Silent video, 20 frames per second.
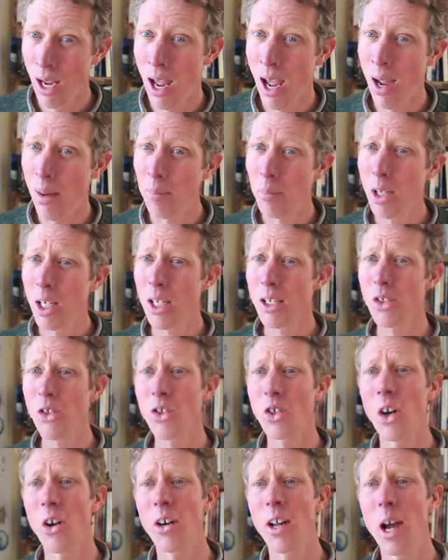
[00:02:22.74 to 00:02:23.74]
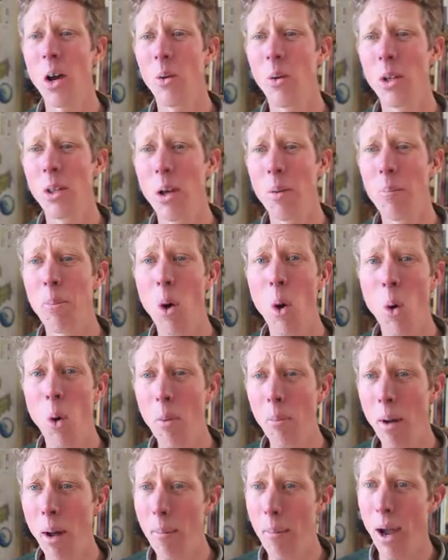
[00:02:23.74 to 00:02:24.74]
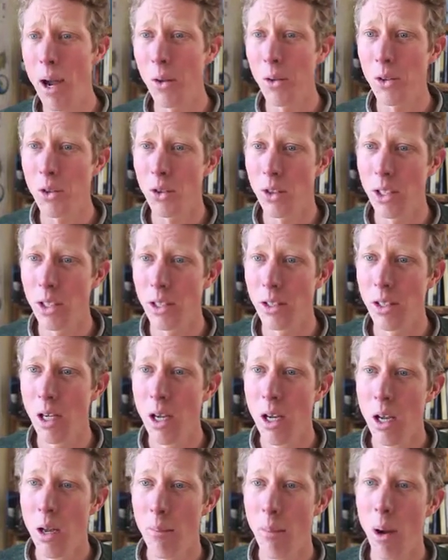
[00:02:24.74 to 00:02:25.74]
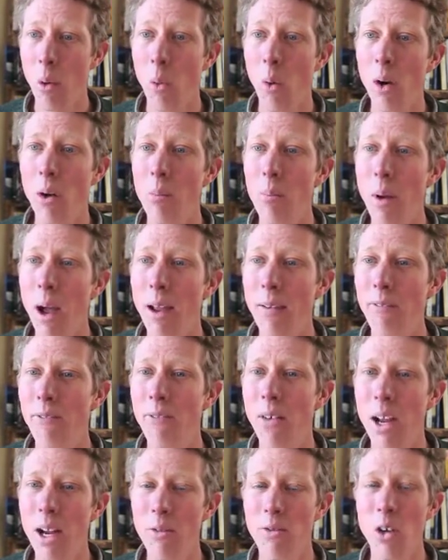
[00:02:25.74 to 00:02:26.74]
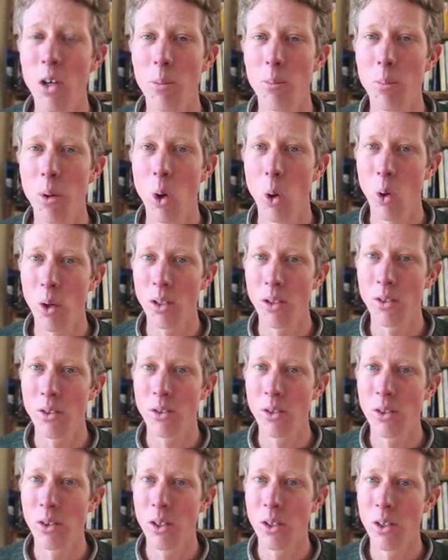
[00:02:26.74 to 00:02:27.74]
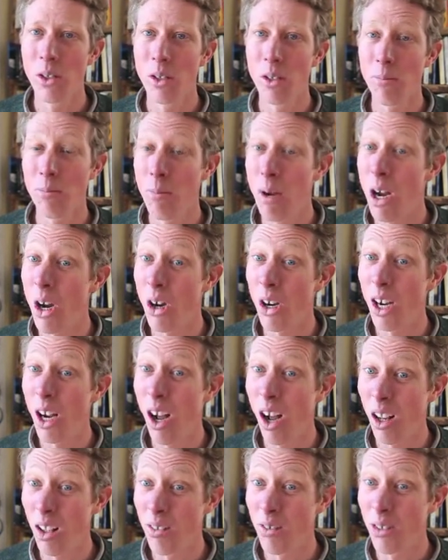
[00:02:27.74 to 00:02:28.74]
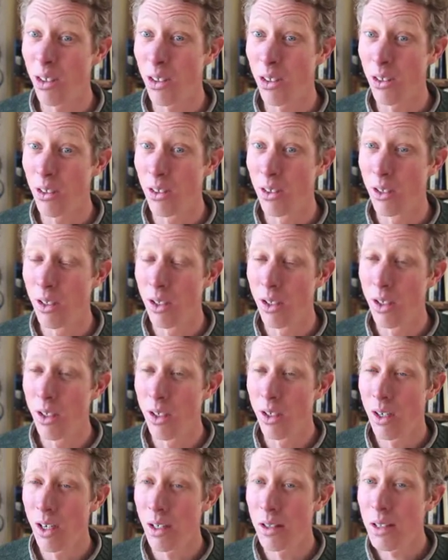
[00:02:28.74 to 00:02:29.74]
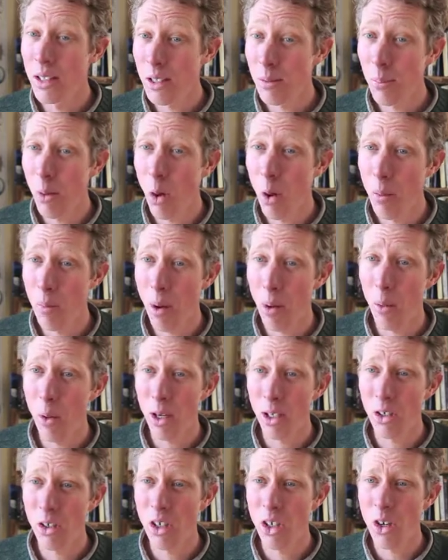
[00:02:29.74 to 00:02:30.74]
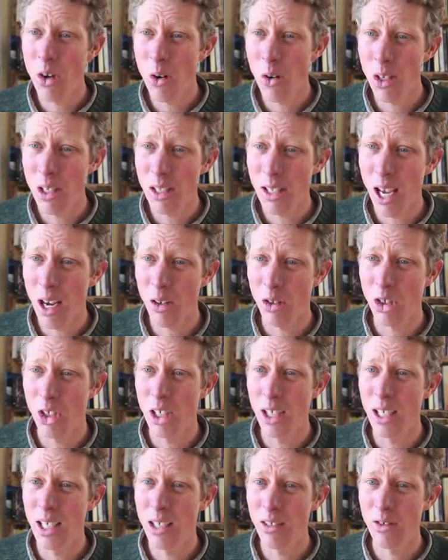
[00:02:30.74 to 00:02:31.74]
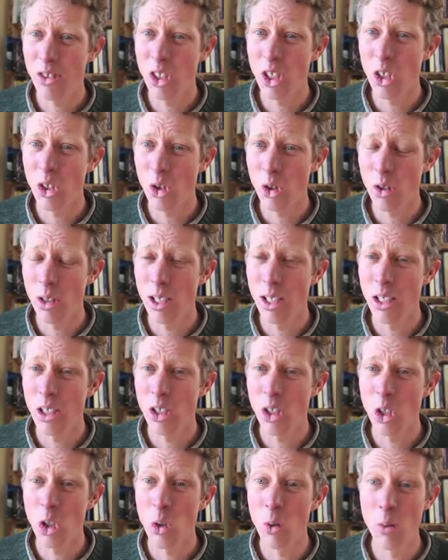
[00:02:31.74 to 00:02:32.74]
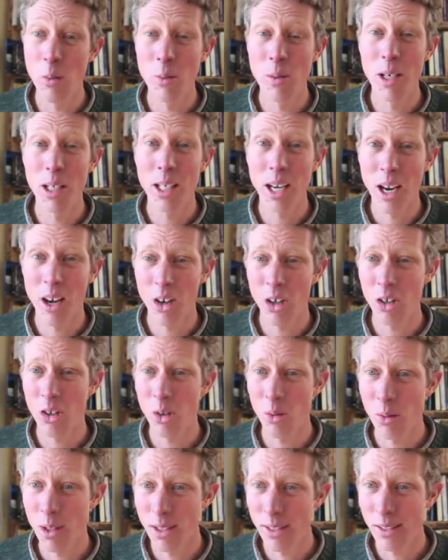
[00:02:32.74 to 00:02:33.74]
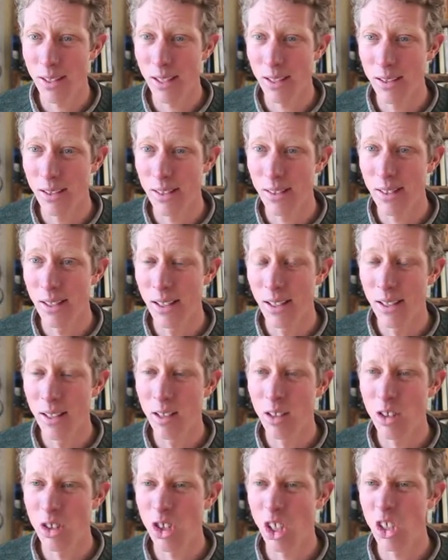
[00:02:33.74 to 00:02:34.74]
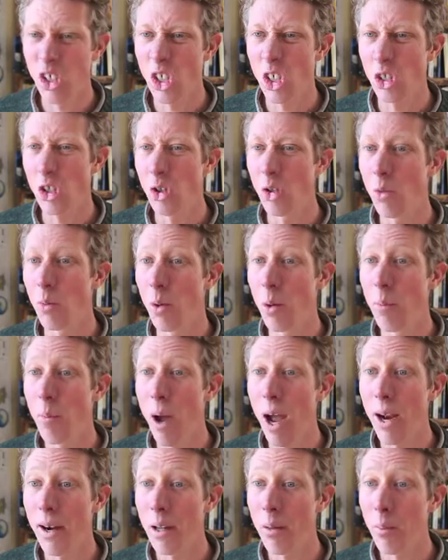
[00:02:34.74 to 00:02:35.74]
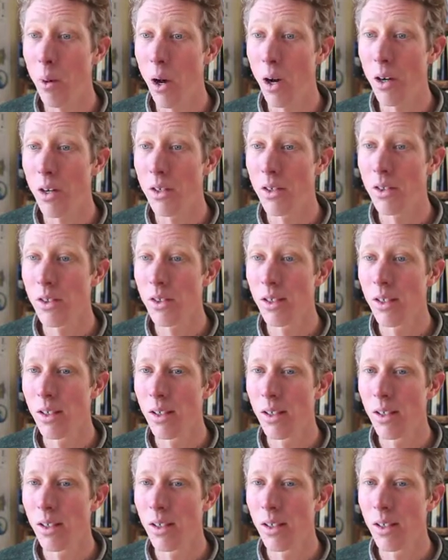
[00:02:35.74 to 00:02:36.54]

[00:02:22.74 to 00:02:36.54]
I'm going to start out with a poem about trees by one of my favorite poets, Mary Oliver. In this poem, I want you to notice how she gives the trees human characteristics, such as human body parts,